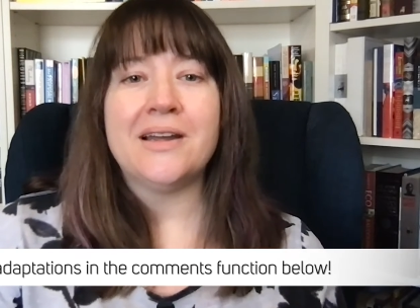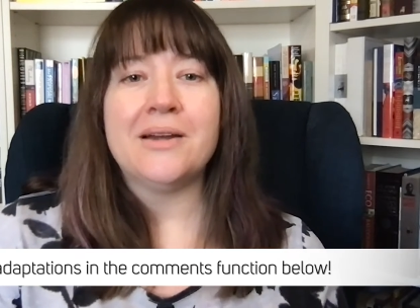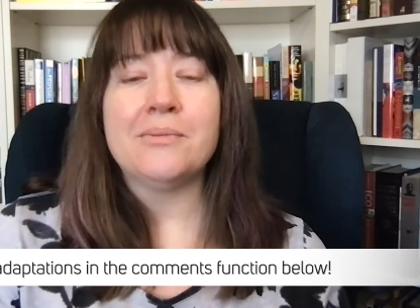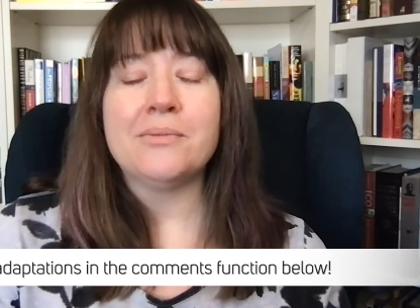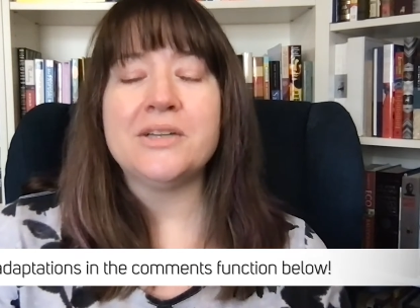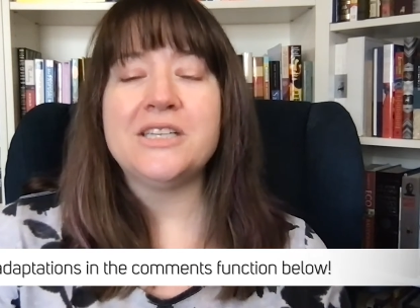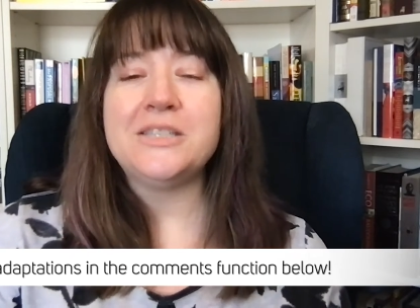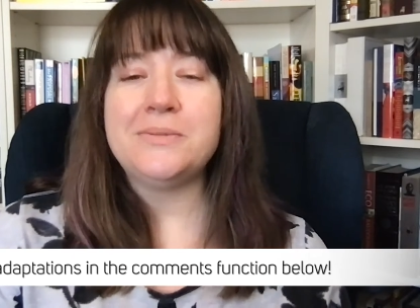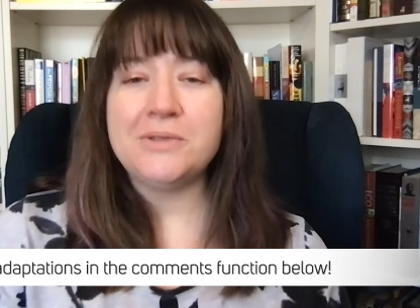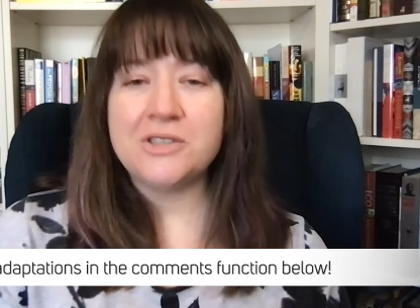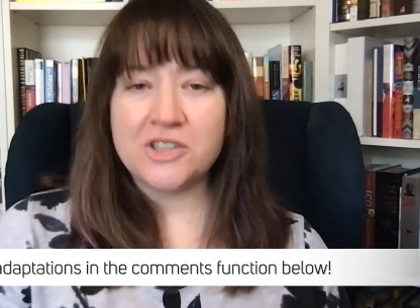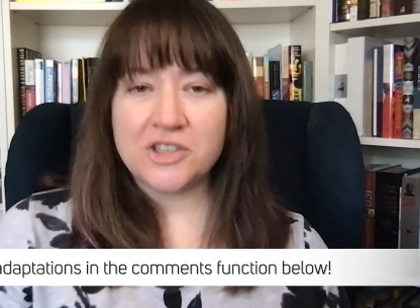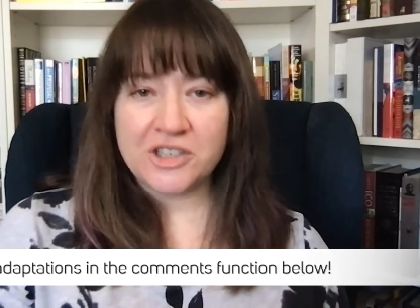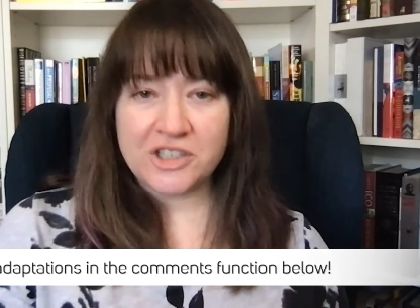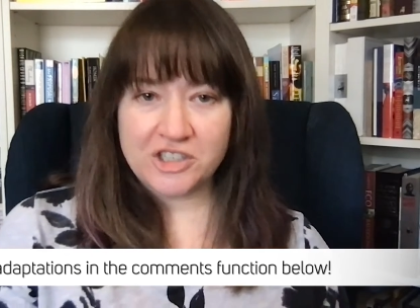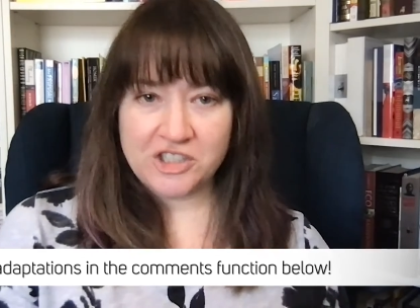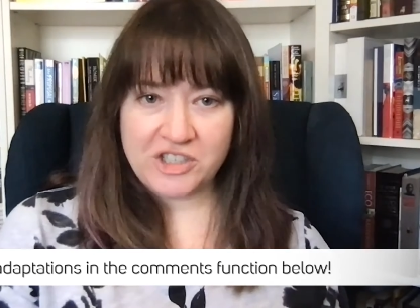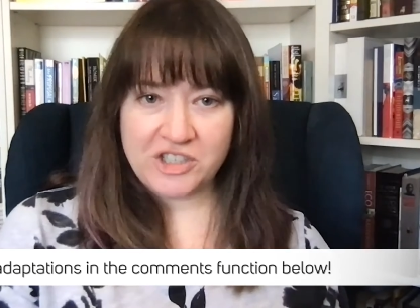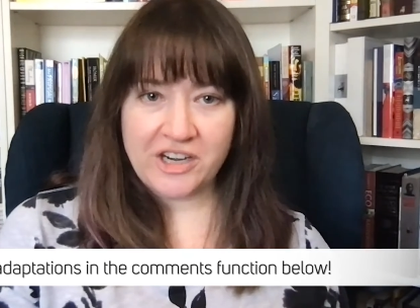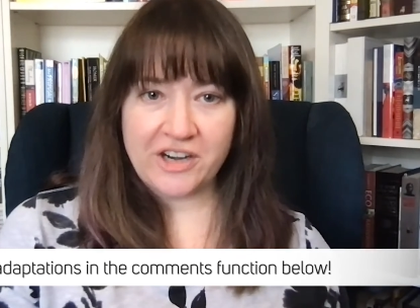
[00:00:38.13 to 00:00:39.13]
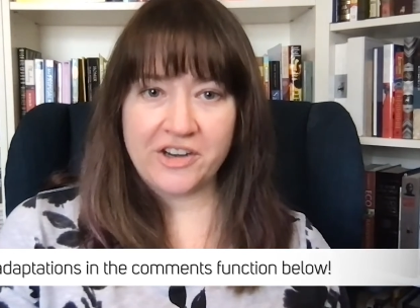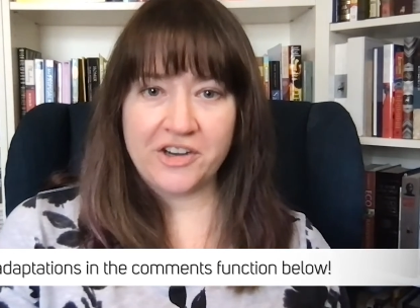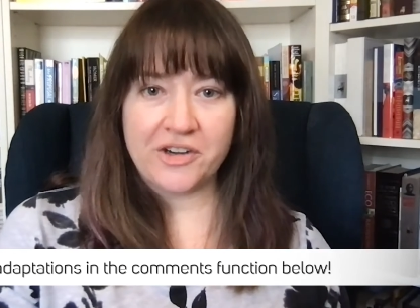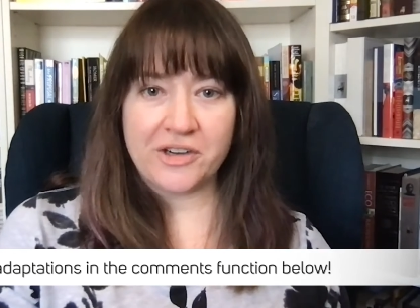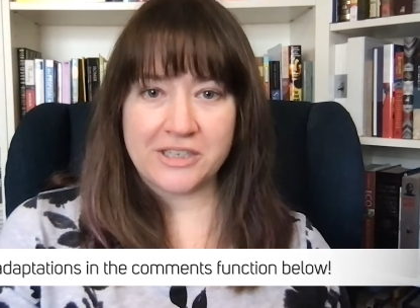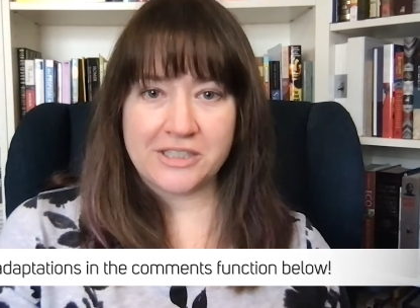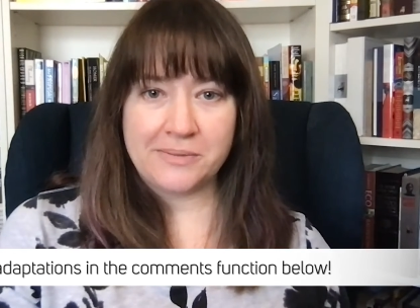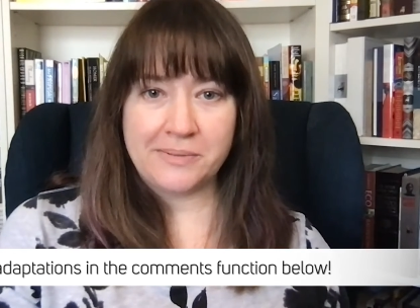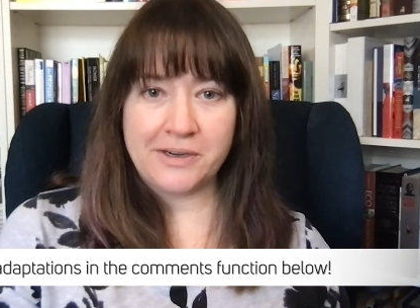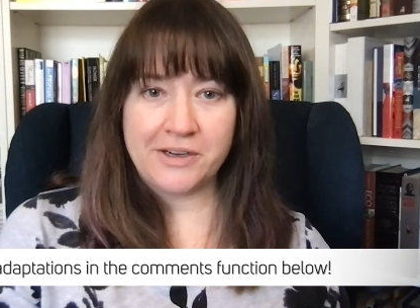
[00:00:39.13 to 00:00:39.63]
Please be sure to share your
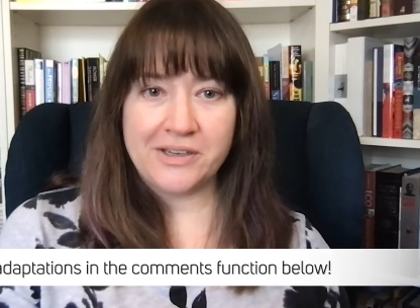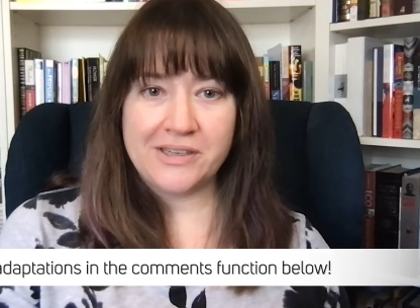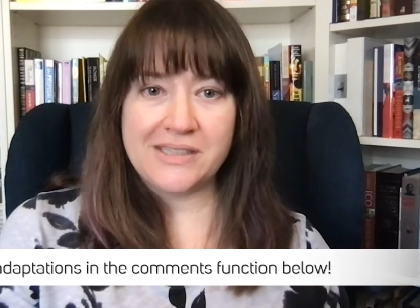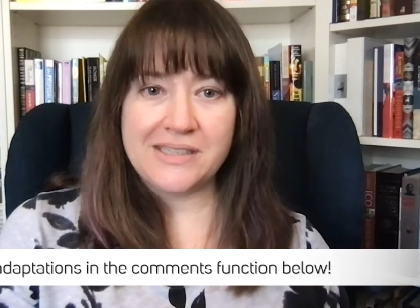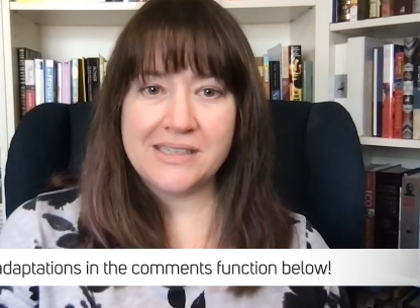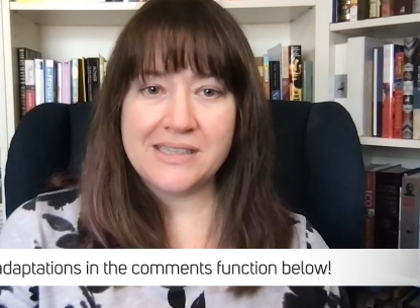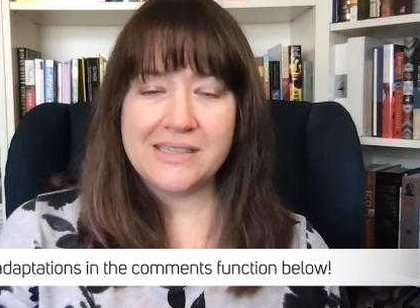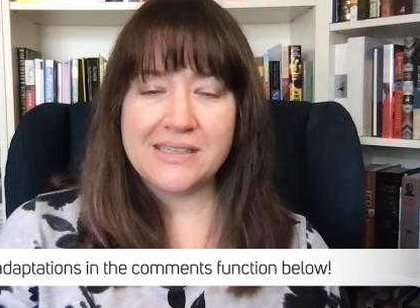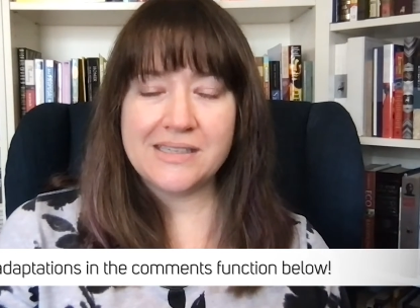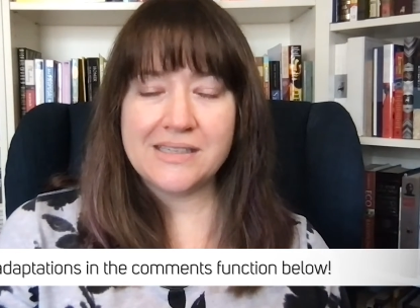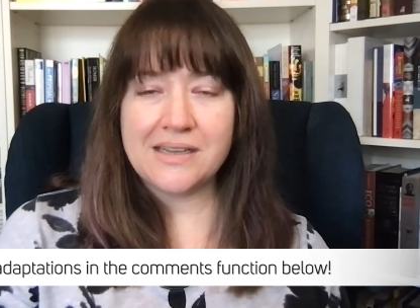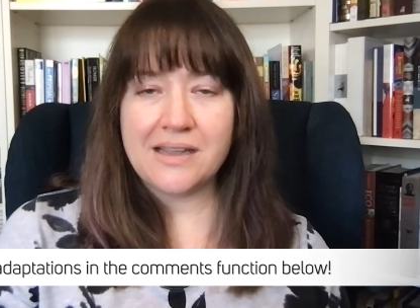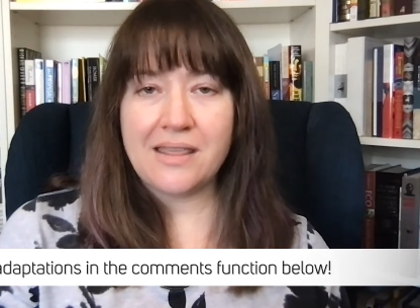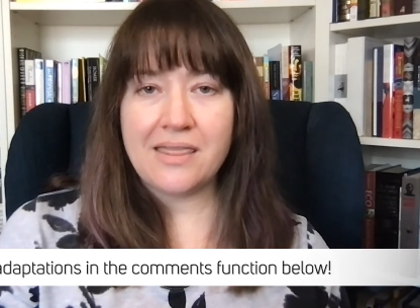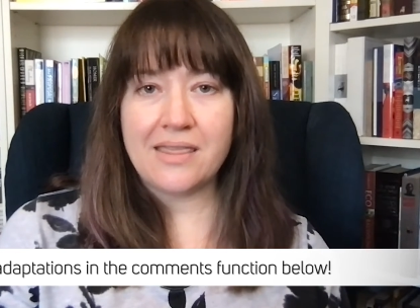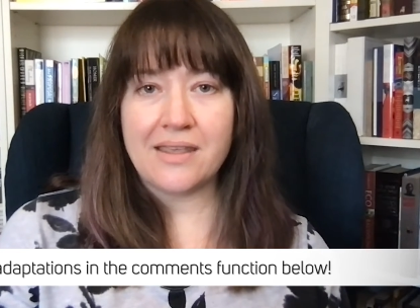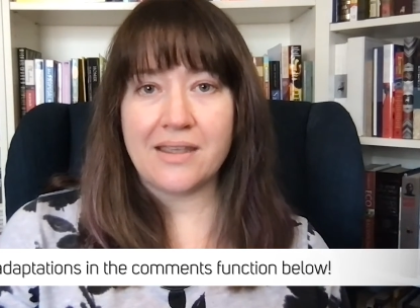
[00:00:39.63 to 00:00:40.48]
experiences in